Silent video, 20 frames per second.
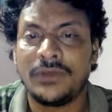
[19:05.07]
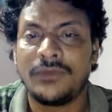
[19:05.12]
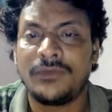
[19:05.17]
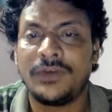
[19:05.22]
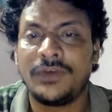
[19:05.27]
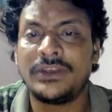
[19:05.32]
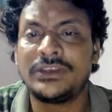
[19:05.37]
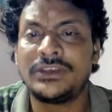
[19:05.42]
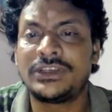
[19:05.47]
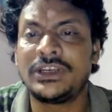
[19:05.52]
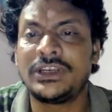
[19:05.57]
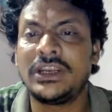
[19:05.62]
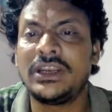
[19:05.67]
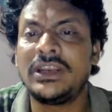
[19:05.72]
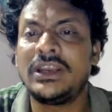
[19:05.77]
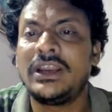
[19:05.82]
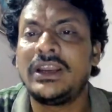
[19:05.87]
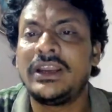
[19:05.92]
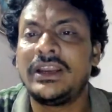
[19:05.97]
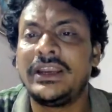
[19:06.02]
Functional
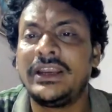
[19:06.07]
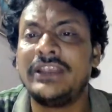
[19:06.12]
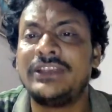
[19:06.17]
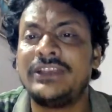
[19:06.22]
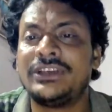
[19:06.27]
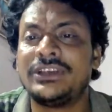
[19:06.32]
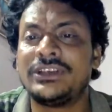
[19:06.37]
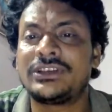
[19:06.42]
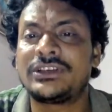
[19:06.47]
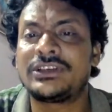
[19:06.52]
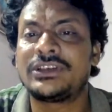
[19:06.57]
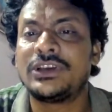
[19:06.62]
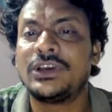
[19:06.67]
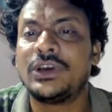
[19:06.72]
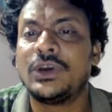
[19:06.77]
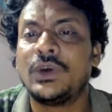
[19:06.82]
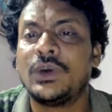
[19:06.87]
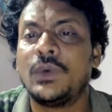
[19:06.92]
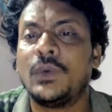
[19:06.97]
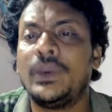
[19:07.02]
regions.
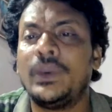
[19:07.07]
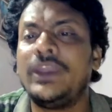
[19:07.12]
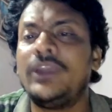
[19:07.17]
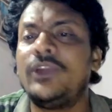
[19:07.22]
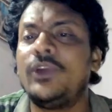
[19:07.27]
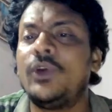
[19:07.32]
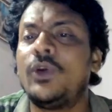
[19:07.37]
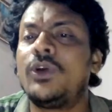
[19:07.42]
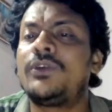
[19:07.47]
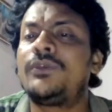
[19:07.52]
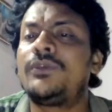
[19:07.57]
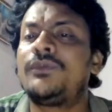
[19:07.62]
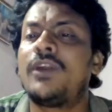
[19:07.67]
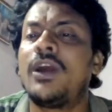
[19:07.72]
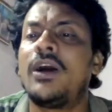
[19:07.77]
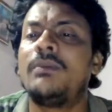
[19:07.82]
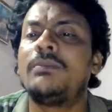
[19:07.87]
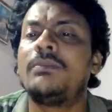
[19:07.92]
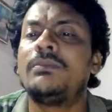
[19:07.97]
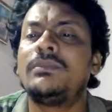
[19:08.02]
We note
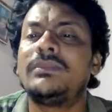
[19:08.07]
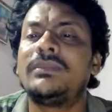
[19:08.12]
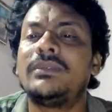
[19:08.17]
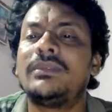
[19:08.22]
from